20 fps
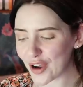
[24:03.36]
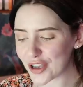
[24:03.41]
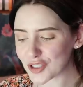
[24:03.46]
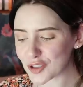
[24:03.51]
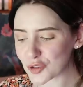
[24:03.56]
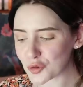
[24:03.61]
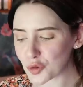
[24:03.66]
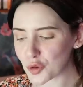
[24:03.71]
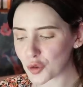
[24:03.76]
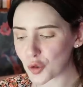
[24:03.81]

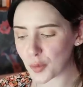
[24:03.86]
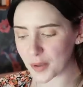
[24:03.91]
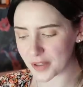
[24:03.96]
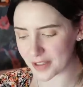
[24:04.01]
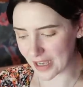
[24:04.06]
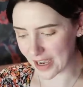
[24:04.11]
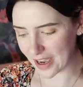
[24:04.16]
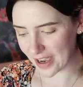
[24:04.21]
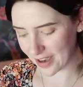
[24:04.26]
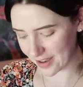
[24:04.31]
struggle with
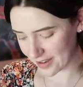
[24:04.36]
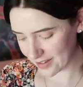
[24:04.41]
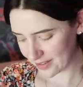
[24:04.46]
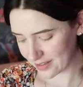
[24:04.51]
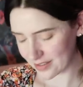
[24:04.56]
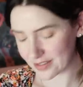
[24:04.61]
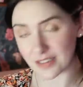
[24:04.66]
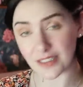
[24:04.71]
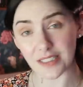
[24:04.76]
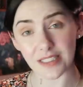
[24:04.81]
that
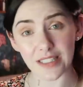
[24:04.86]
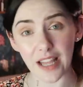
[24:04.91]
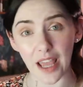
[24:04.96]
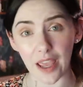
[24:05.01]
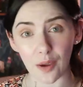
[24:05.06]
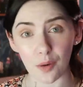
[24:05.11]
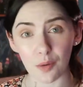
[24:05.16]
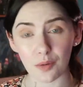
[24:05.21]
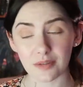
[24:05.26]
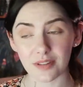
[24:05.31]

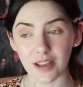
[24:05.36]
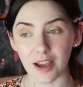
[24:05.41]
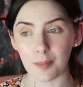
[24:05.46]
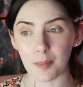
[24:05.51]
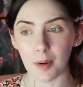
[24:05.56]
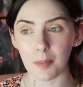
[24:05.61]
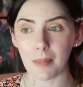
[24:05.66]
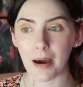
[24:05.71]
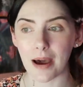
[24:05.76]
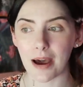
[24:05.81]
now that I'm
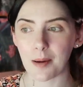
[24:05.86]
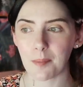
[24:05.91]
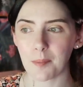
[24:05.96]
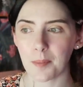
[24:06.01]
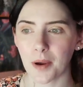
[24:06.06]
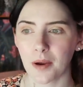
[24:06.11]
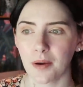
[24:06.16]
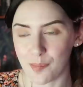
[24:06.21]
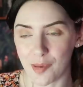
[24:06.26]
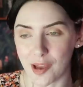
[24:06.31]
a
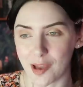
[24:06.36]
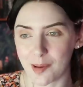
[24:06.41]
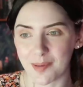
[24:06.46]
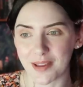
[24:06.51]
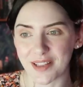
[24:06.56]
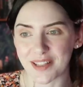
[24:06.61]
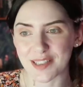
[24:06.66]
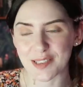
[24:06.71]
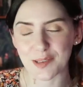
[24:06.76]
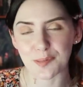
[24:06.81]
mom.
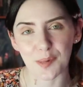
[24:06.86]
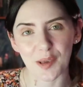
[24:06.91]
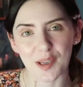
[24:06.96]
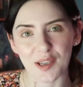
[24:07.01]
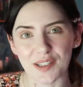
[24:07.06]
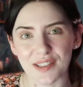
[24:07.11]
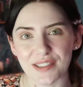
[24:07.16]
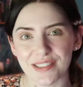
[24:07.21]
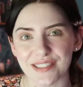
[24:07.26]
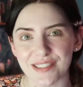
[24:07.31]
Maybe it's
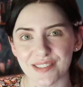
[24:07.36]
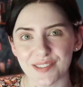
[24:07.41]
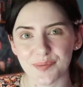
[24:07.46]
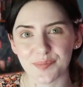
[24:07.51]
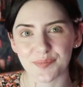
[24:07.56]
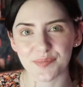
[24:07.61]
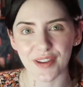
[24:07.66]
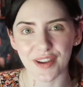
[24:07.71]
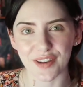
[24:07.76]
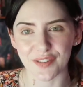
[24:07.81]
because
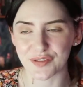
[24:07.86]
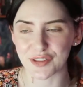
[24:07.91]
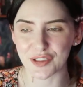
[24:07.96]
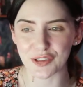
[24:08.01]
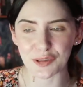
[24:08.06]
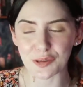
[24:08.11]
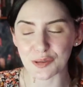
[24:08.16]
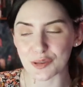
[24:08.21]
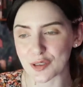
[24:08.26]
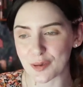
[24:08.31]
I have to
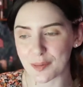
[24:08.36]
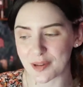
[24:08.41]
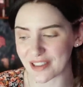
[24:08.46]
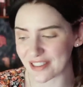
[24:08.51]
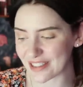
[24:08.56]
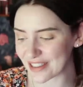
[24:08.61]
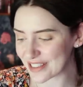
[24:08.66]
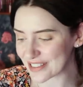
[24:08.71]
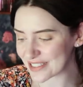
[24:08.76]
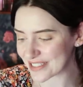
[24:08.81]
do so many
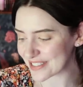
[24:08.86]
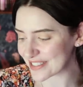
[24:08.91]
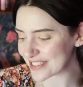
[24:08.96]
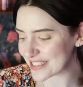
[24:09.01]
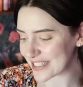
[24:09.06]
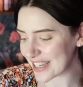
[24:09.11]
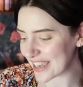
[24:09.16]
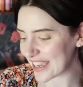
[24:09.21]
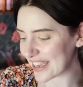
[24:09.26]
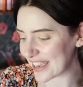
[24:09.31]
things in the
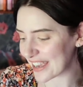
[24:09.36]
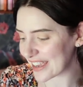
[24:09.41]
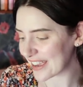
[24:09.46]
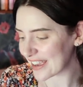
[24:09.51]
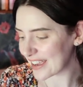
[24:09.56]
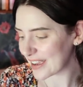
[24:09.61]
day,